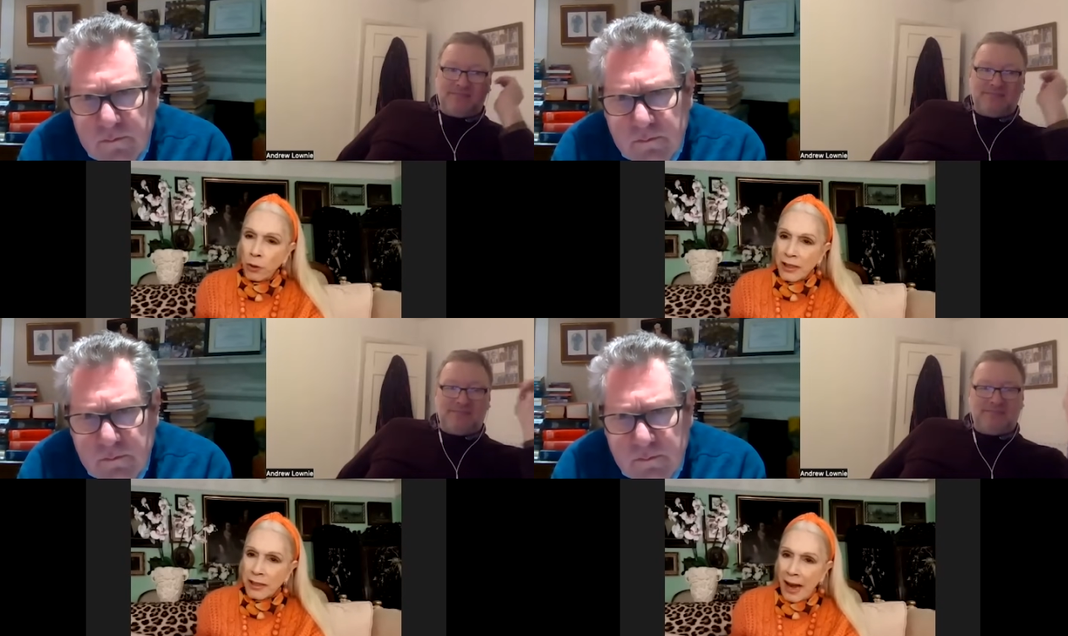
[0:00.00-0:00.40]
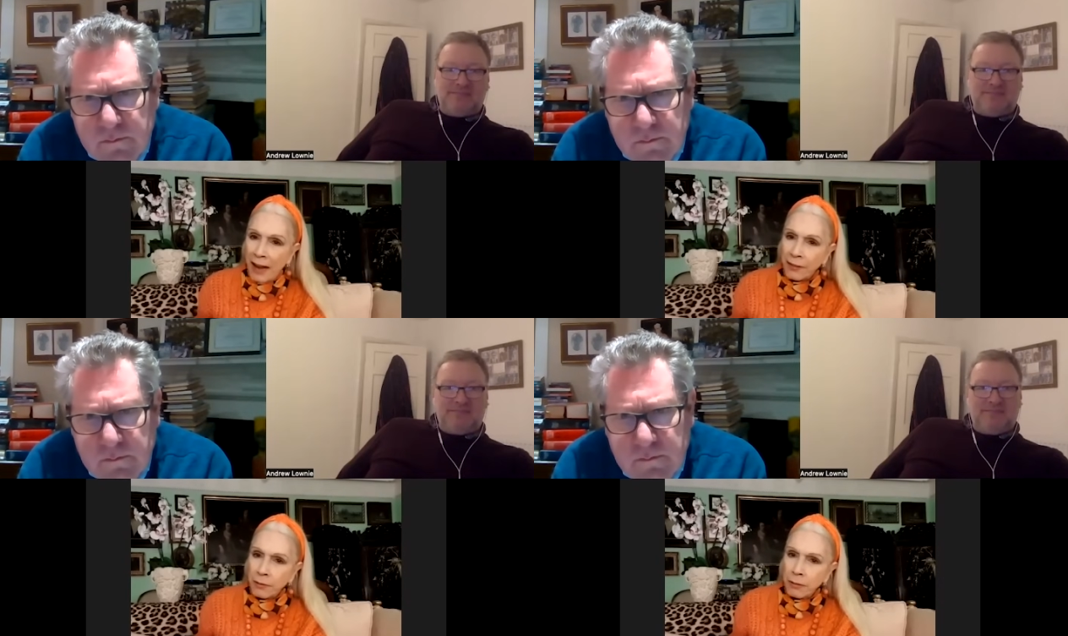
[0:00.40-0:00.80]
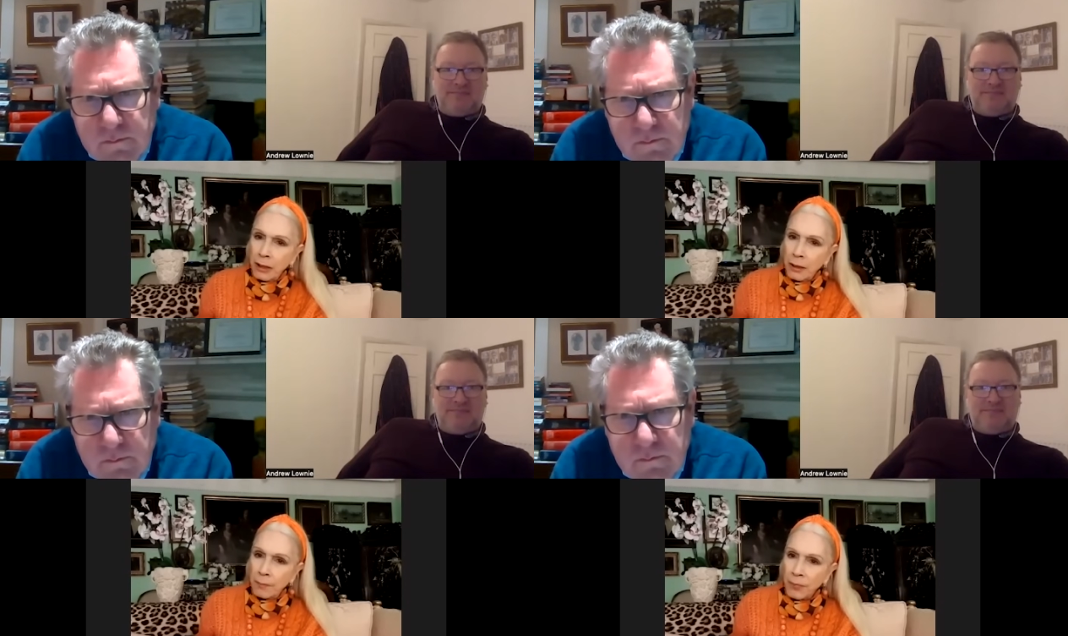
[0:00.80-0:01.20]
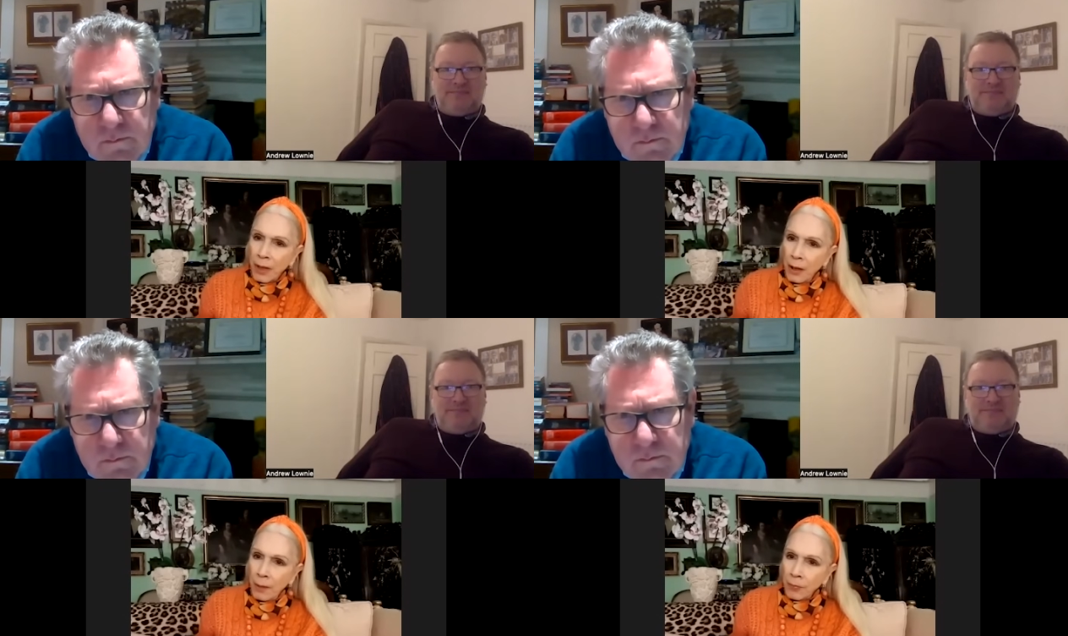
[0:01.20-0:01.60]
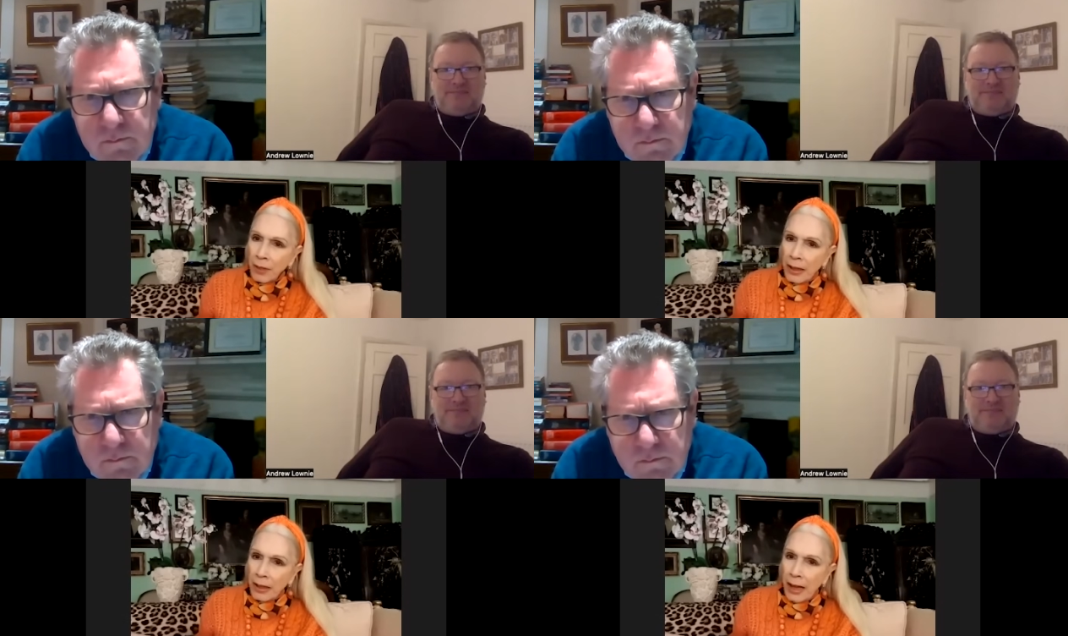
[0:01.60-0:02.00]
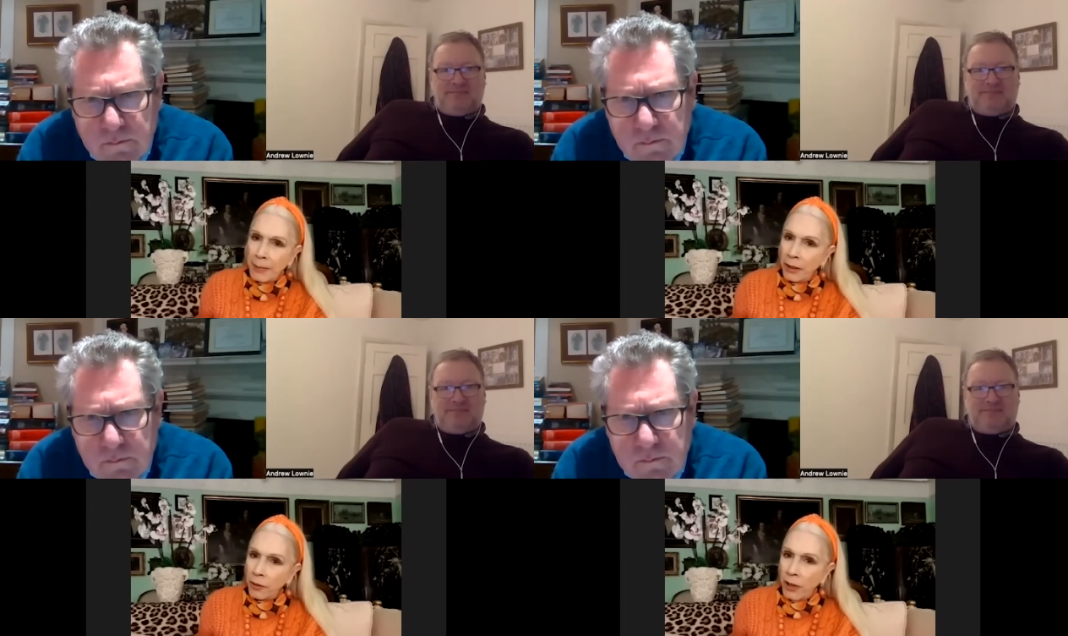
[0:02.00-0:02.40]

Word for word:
Speaker 1: does Catherine. I mean,